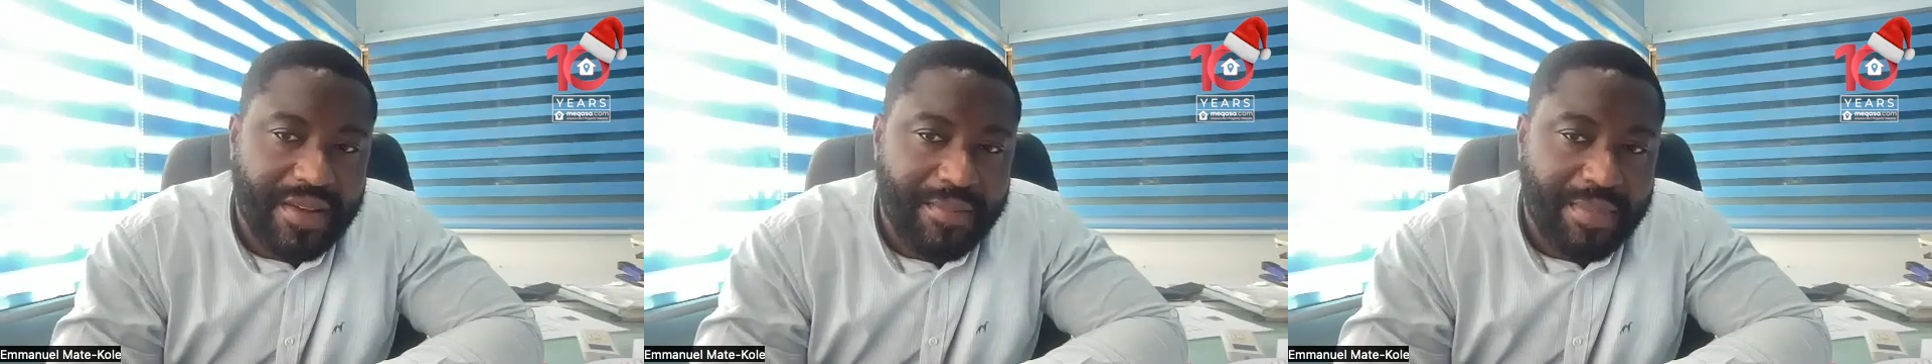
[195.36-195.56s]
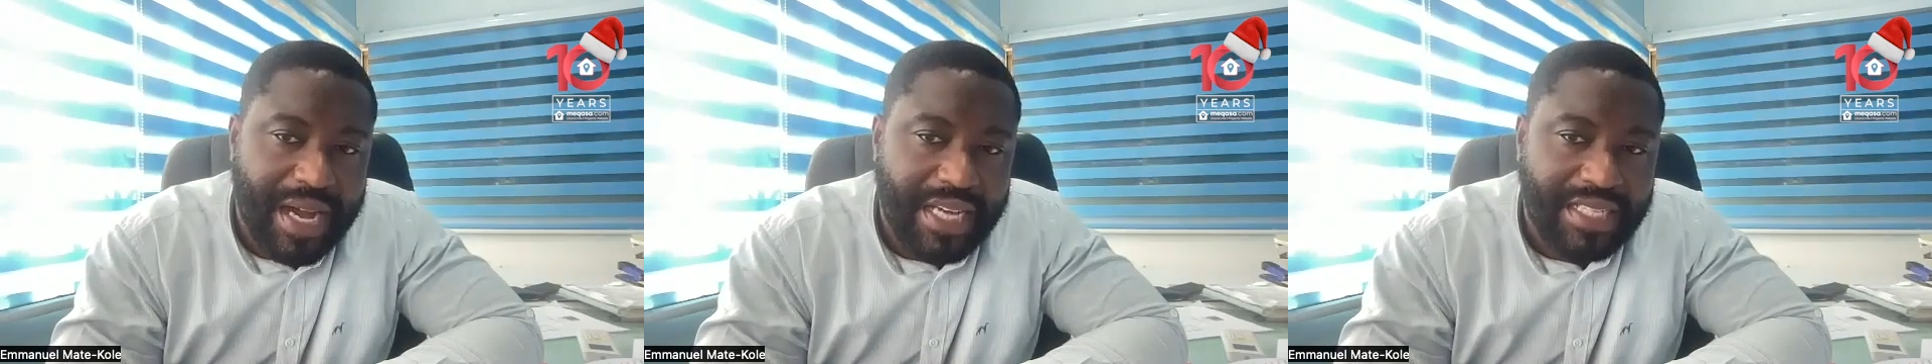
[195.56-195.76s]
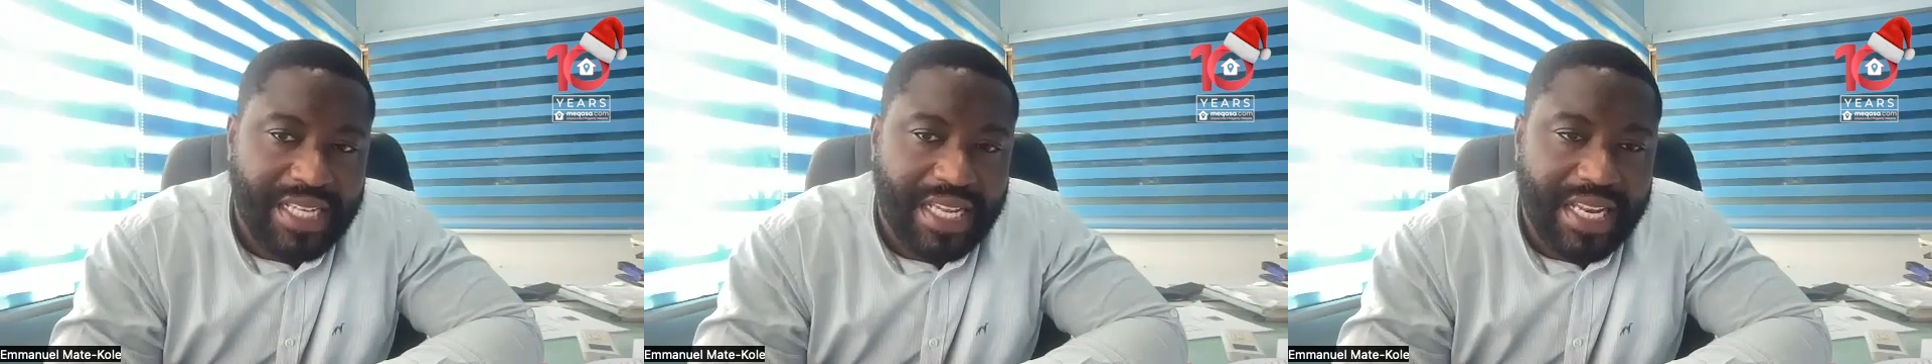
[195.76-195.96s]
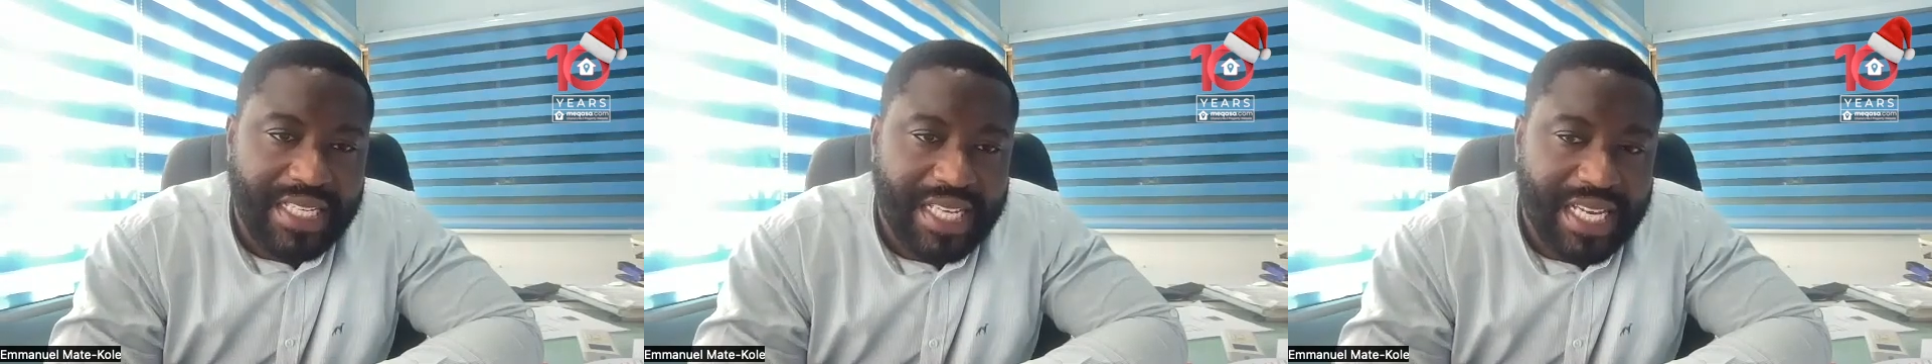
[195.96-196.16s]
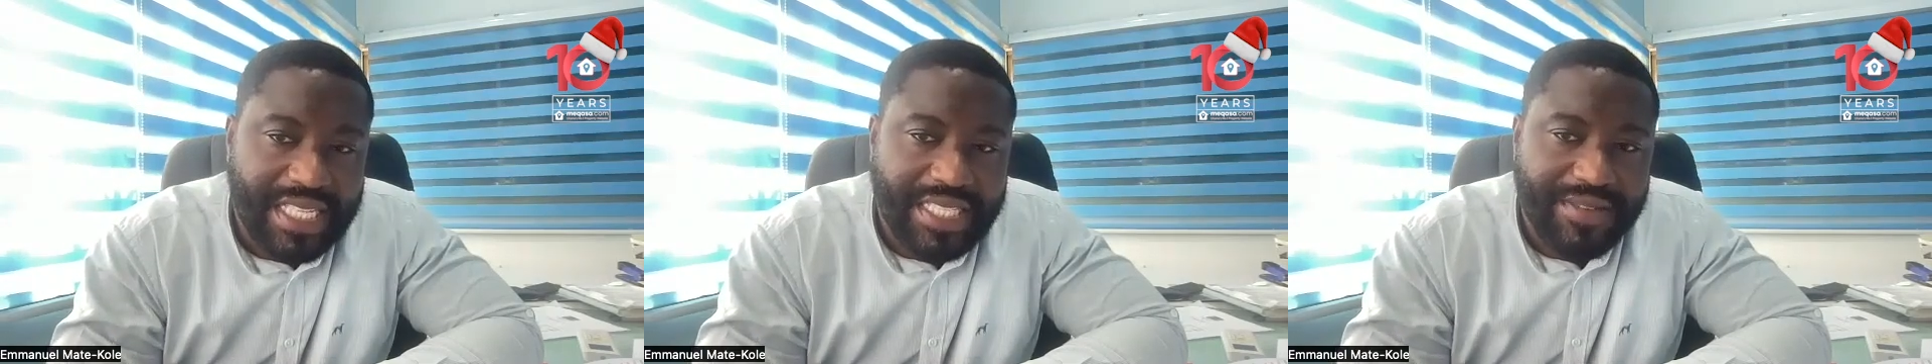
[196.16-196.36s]
passed an
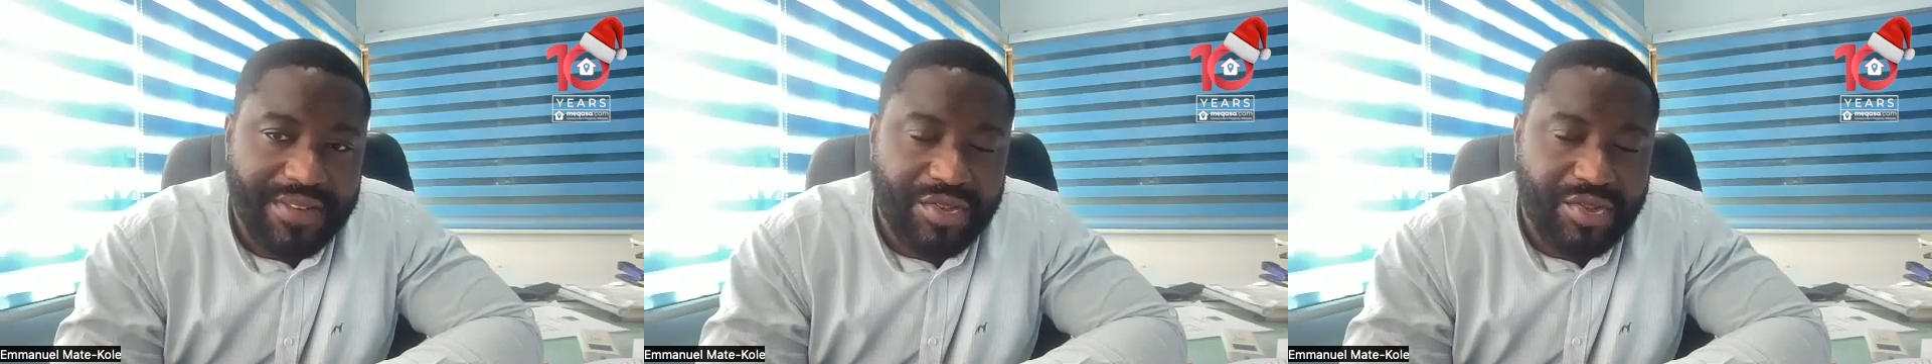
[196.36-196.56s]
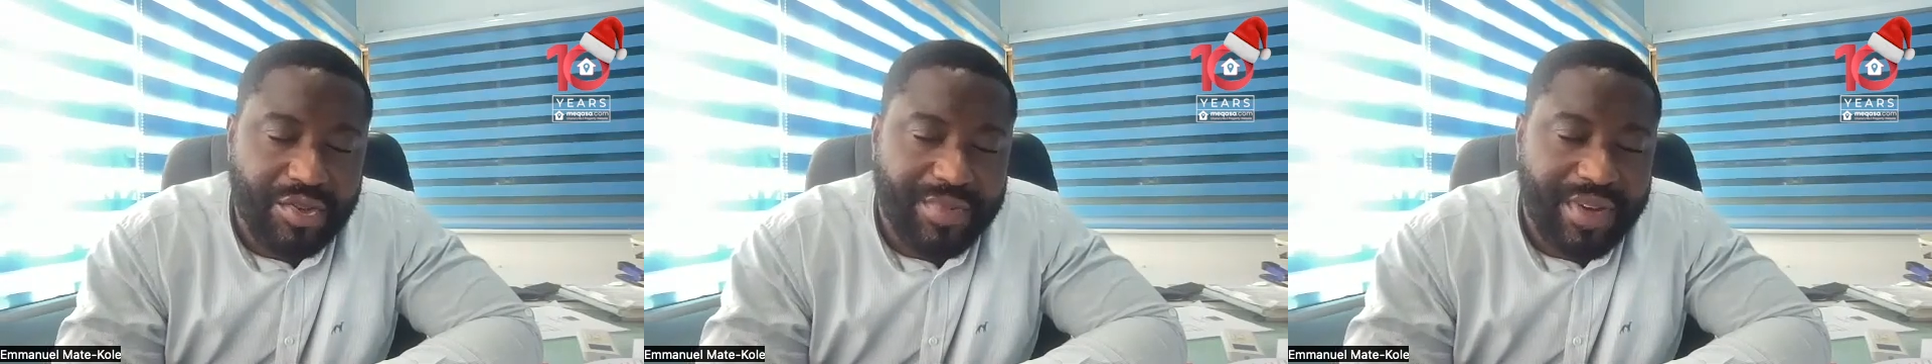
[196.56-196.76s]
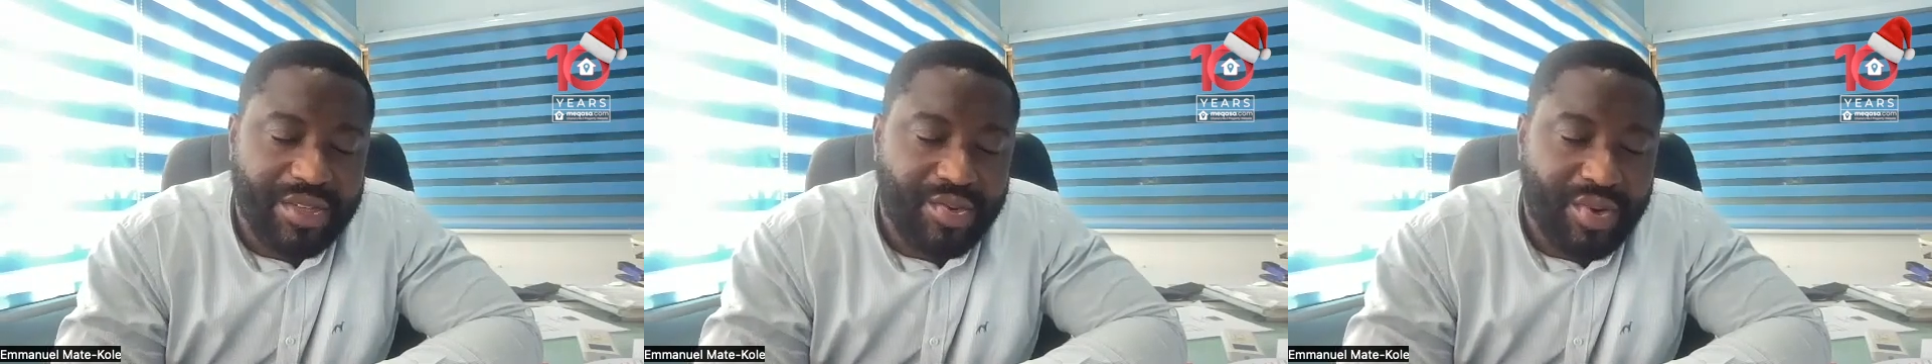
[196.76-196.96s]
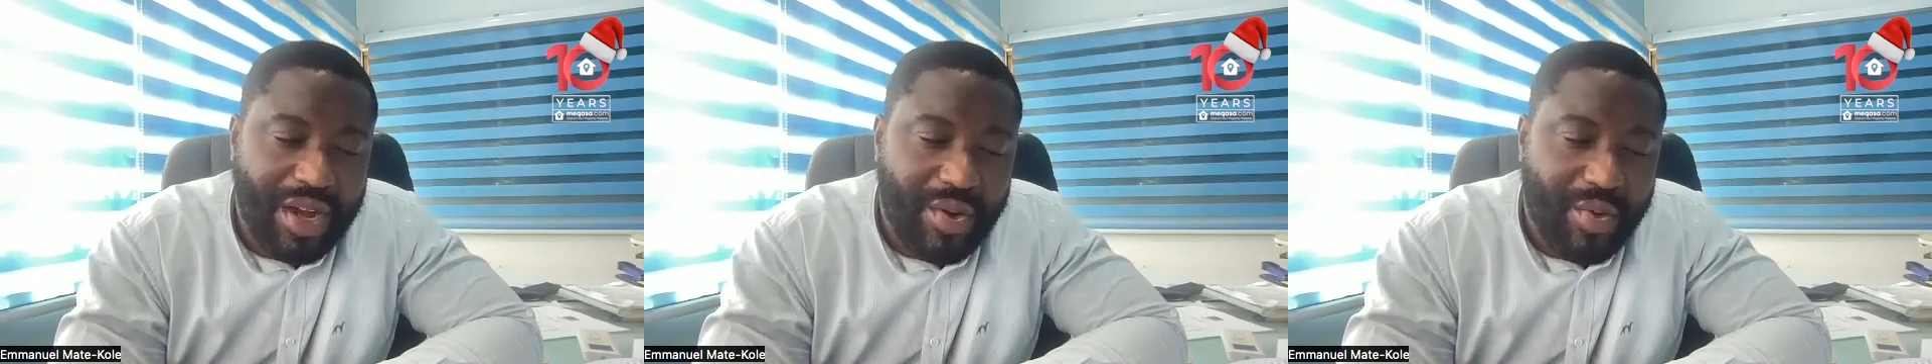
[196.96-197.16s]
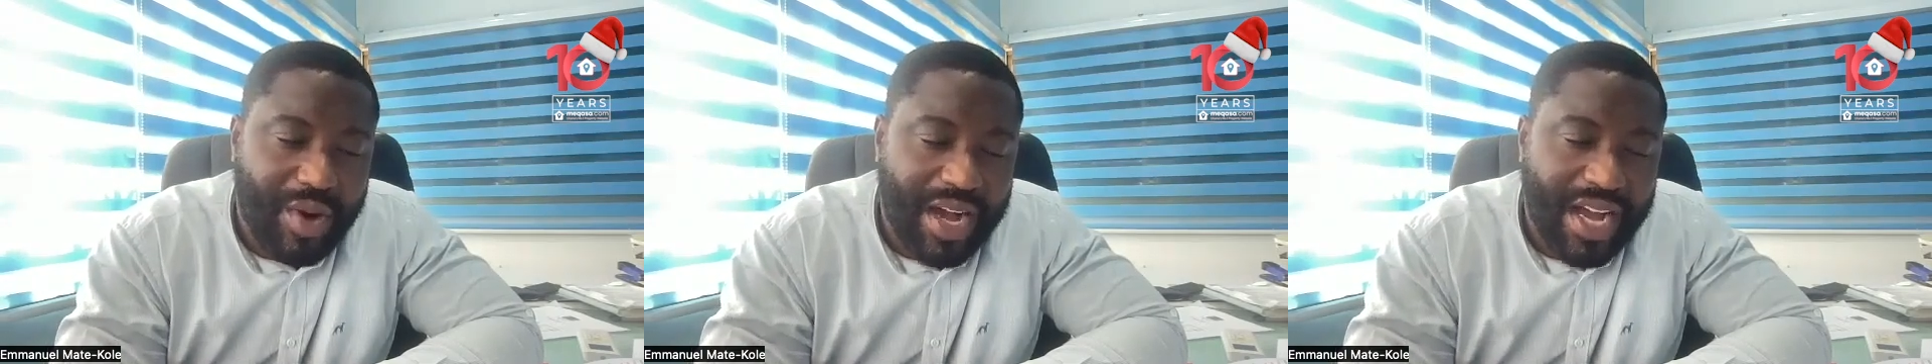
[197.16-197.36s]
executive instrument to
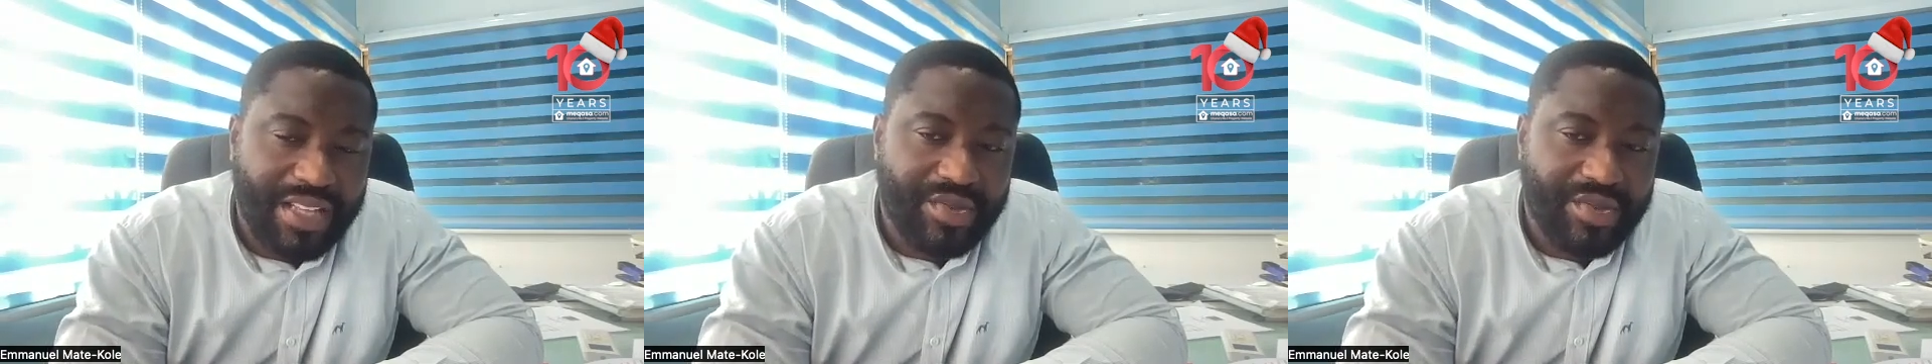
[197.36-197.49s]
acquire